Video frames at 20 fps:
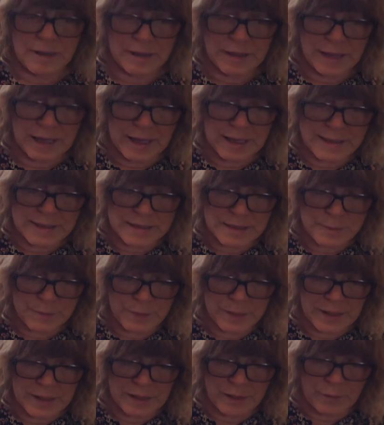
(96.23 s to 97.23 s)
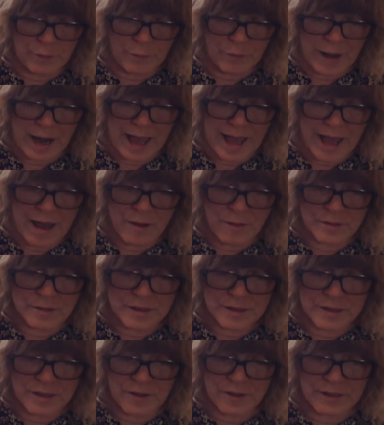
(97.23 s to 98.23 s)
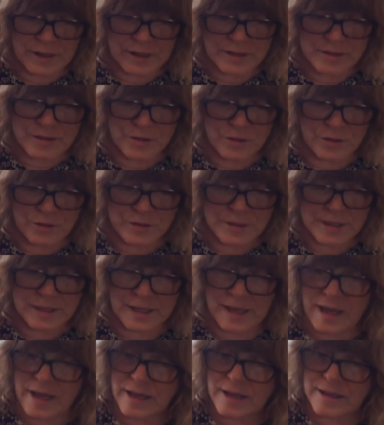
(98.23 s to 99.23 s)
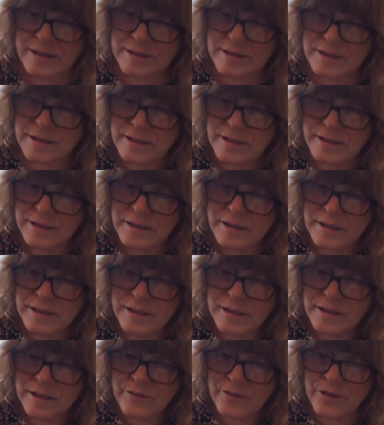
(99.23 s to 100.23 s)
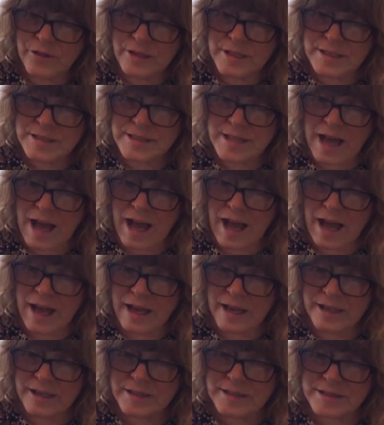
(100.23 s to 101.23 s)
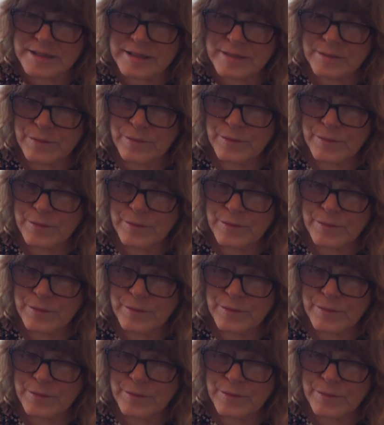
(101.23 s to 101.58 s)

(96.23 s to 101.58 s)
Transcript: nice big round, another circles again for his eyes.